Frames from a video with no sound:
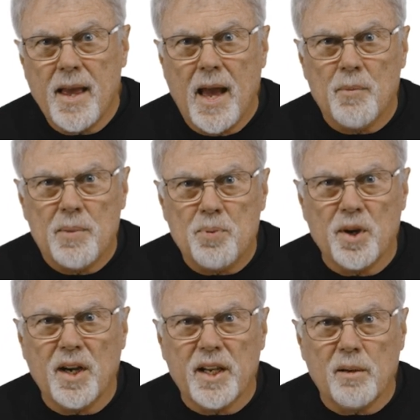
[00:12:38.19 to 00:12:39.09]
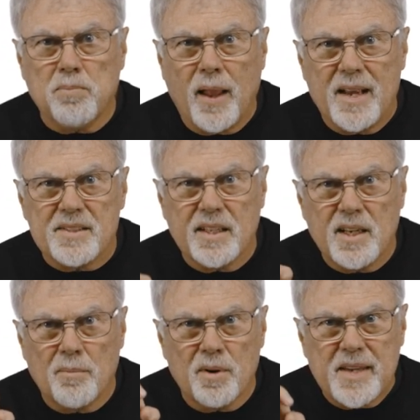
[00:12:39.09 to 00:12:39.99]
and we put a little plastic
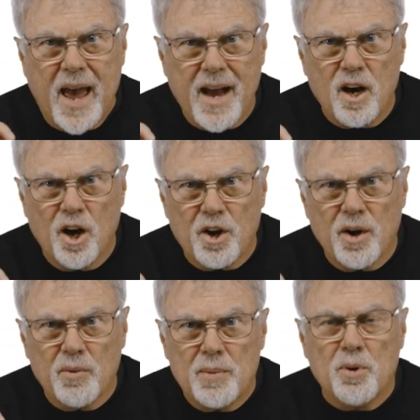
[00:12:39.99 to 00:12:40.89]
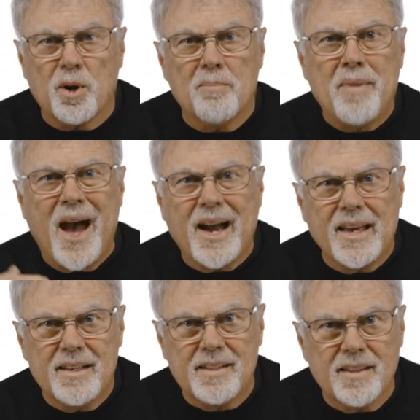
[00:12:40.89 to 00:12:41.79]
number tag on her, and we put her
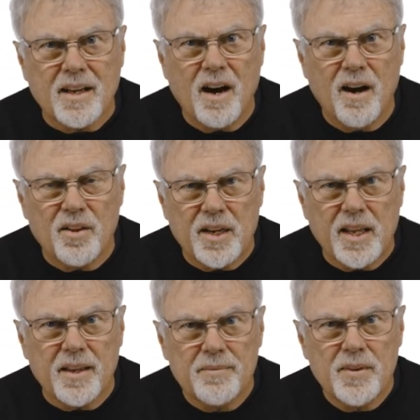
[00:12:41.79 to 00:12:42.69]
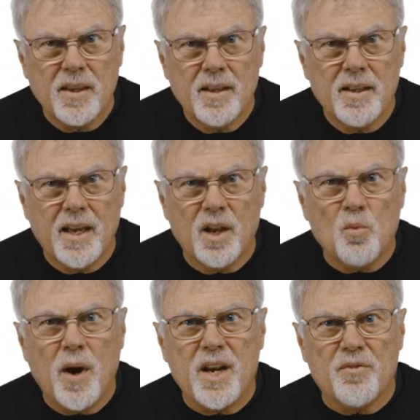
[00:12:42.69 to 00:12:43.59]
back into the colony
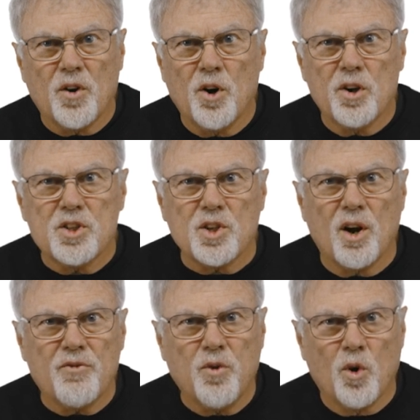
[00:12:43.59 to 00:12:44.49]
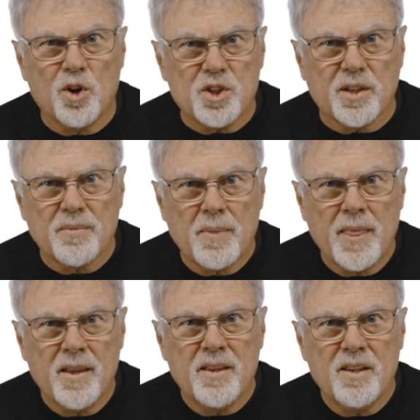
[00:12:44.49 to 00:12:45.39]
and waited for her to start foraging.
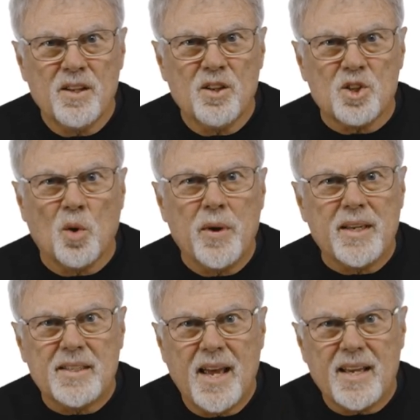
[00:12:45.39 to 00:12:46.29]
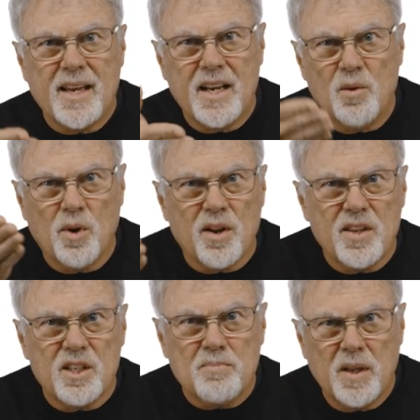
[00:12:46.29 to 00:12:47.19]
So we could take any one of
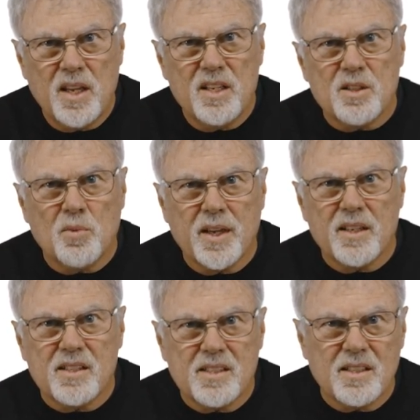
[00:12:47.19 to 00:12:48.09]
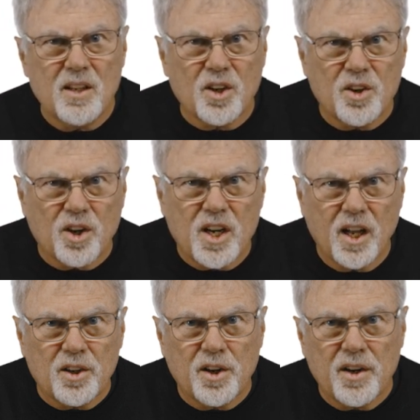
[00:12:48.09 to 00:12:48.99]
these bees, and we could look at her
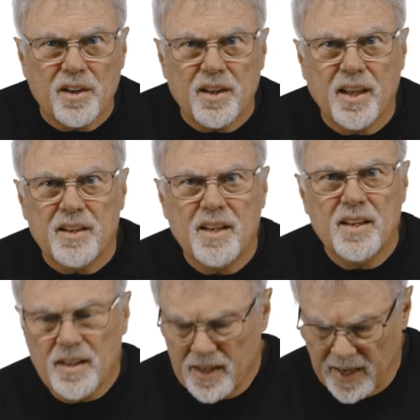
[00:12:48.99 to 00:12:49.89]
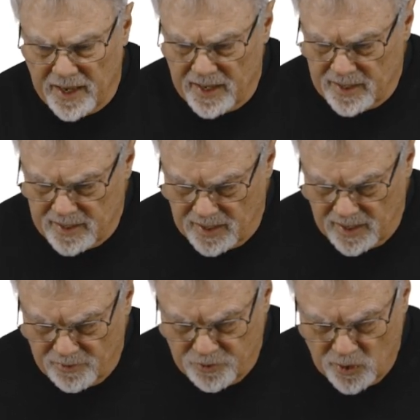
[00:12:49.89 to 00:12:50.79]
color, and
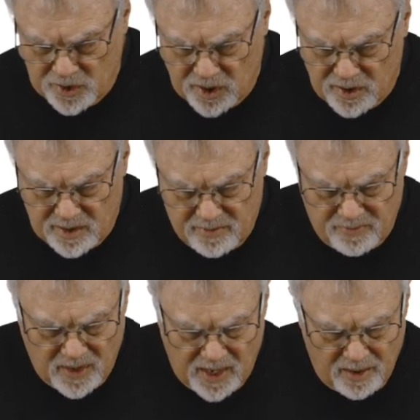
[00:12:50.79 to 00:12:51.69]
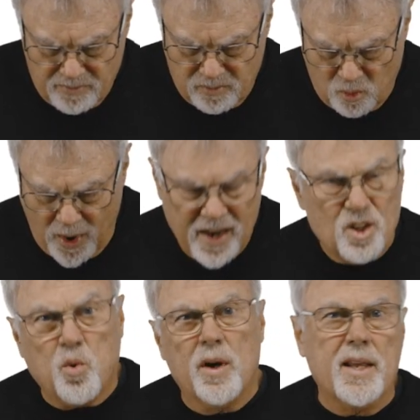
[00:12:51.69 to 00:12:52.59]
for instance,
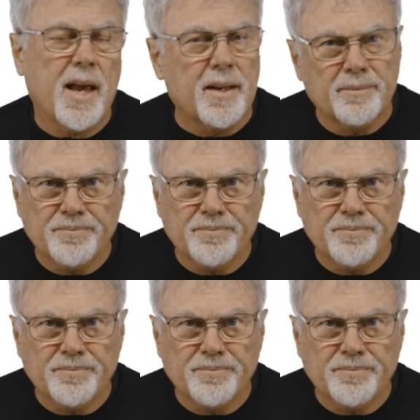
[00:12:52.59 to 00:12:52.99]
red 28.